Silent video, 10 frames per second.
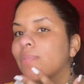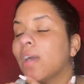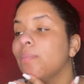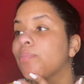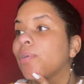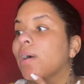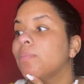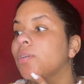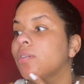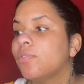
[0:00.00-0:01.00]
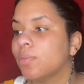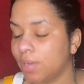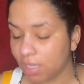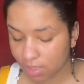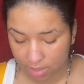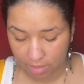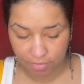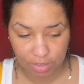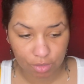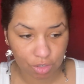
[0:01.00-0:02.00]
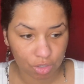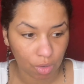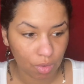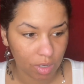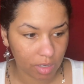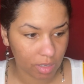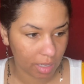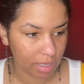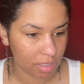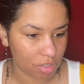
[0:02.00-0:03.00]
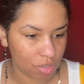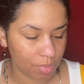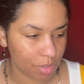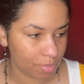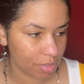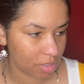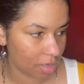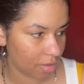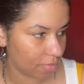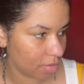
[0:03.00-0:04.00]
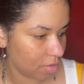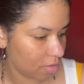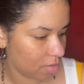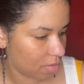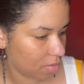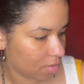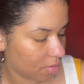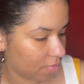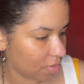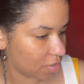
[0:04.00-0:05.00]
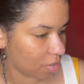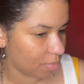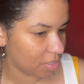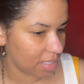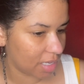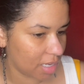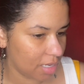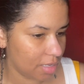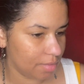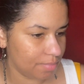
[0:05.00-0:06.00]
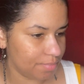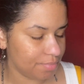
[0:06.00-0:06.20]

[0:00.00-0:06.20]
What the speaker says: that primer from NYX, it feels so good. Like, it's super duper soft. It feels almost like a